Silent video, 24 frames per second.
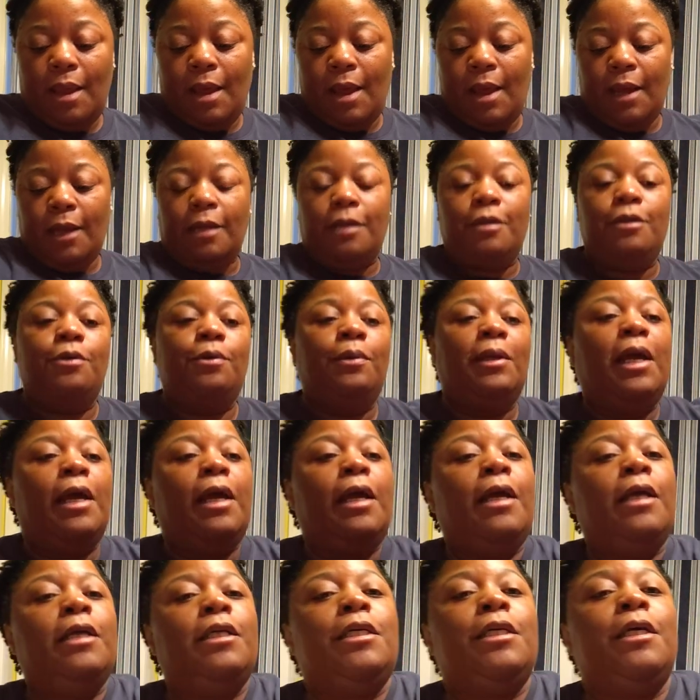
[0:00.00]
I can do
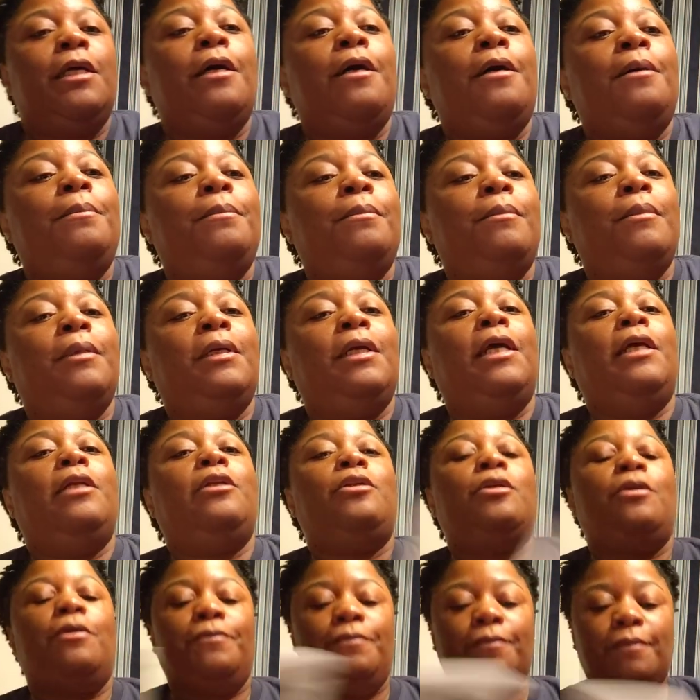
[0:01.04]
Cash App and
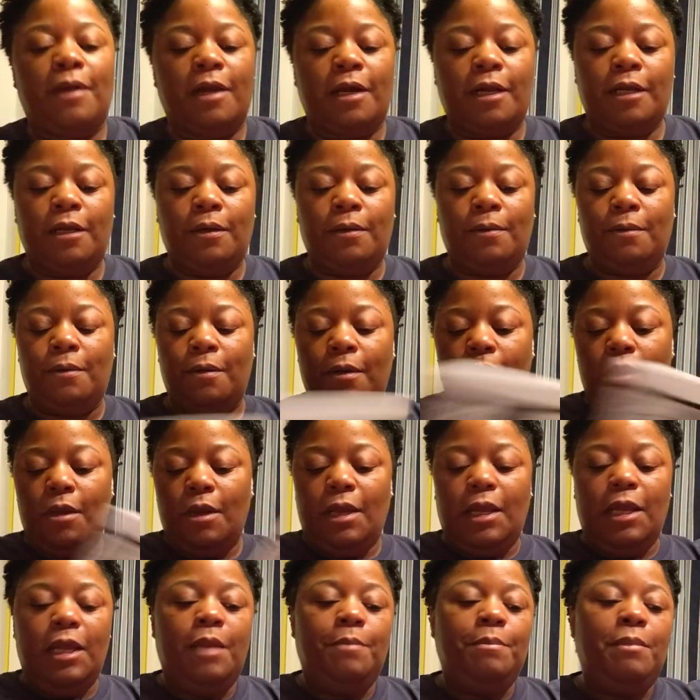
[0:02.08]
get your
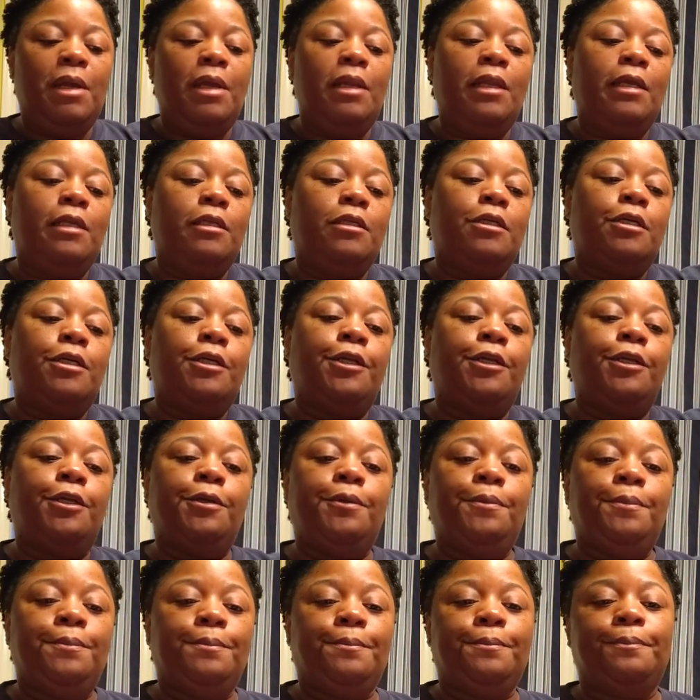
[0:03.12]
flyers, email it to
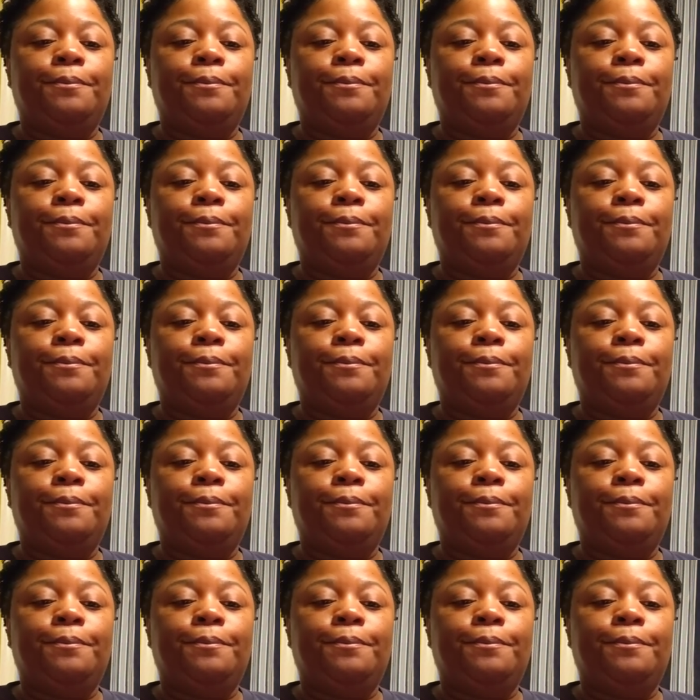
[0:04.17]
you.